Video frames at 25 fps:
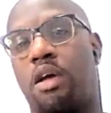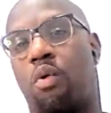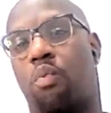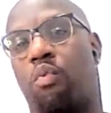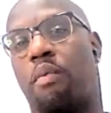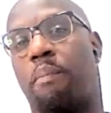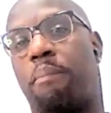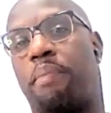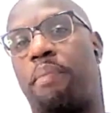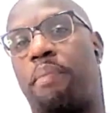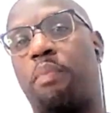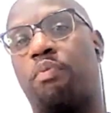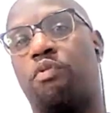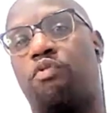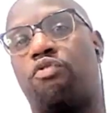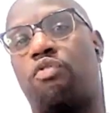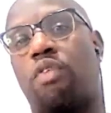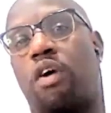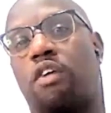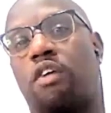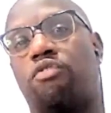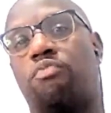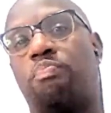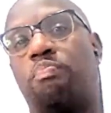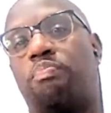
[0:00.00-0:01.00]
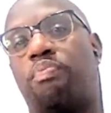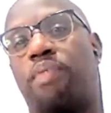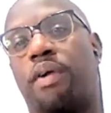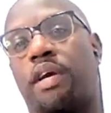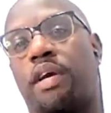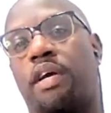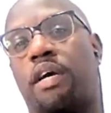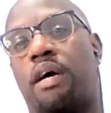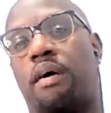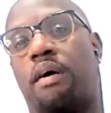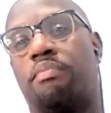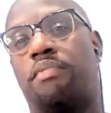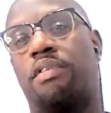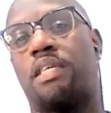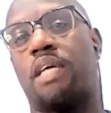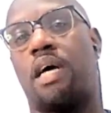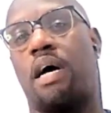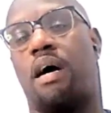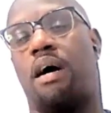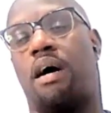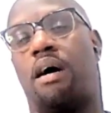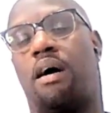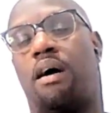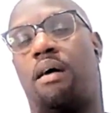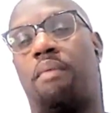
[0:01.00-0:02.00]
when people start bringing up
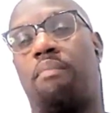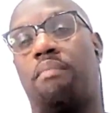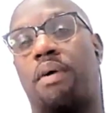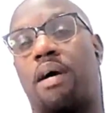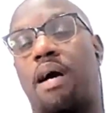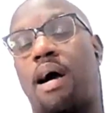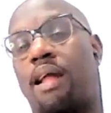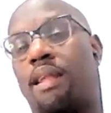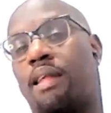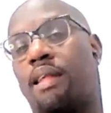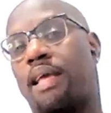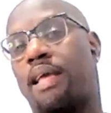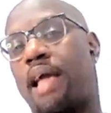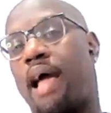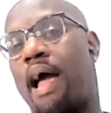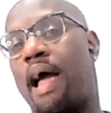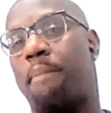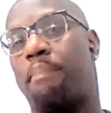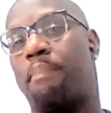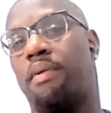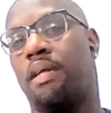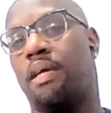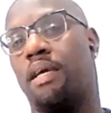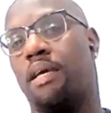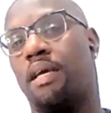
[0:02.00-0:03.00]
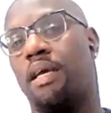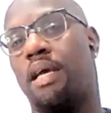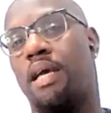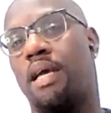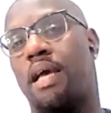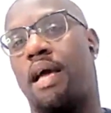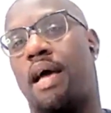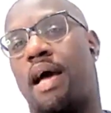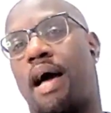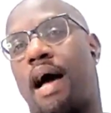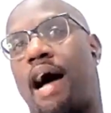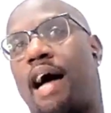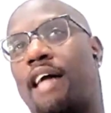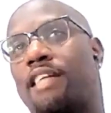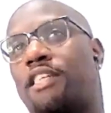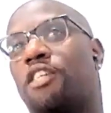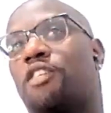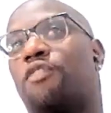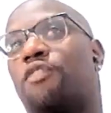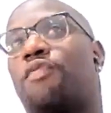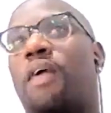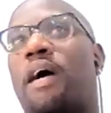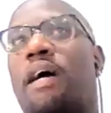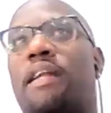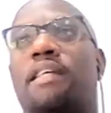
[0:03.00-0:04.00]
Colin Kaepernick, I just
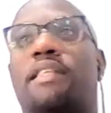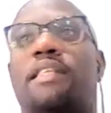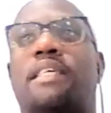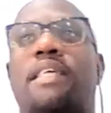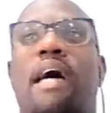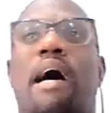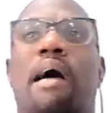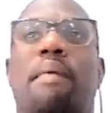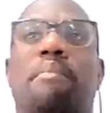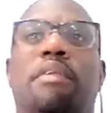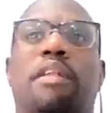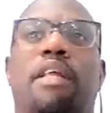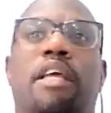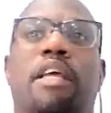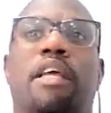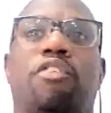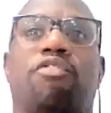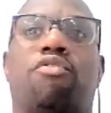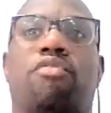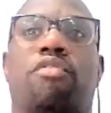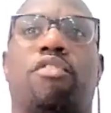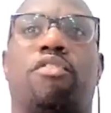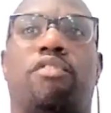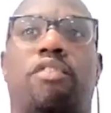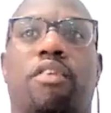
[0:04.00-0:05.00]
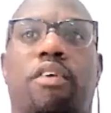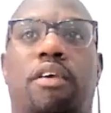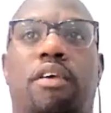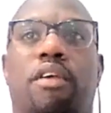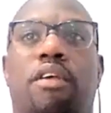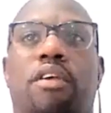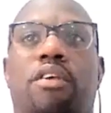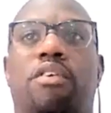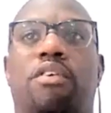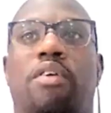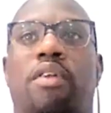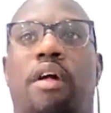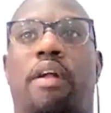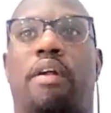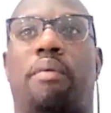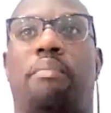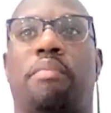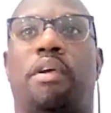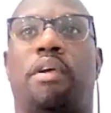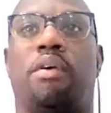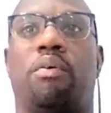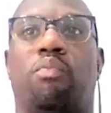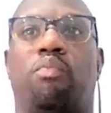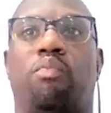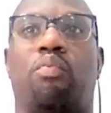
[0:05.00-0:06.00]
find the timing interesting. You know what I
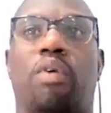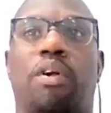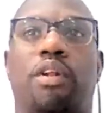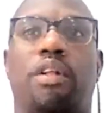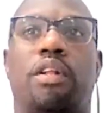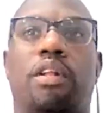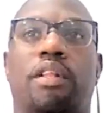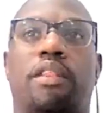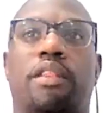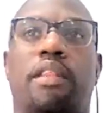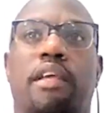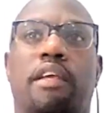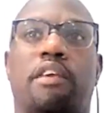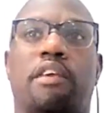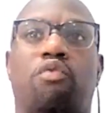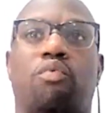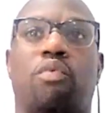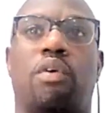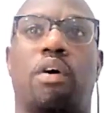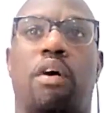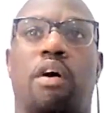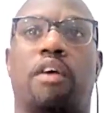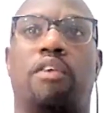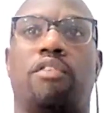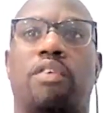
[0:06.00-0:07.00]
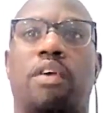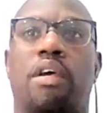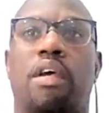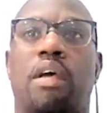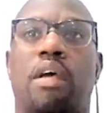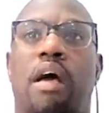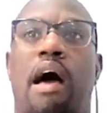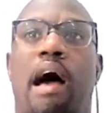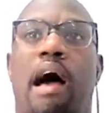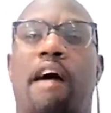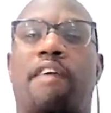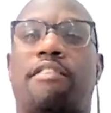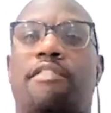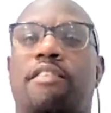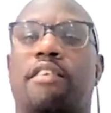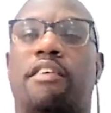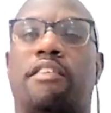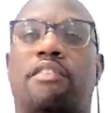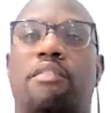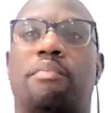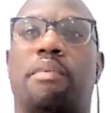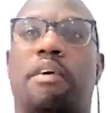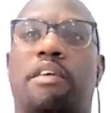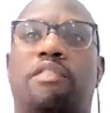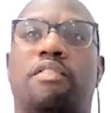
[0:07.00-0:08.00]
mean? One of the things was I said to
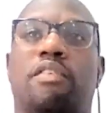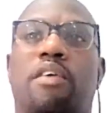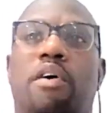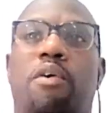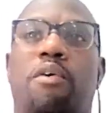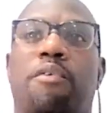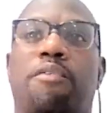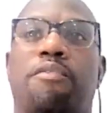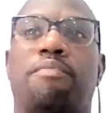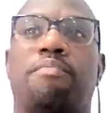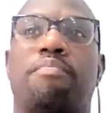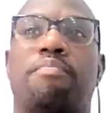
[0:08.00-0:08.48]
myself,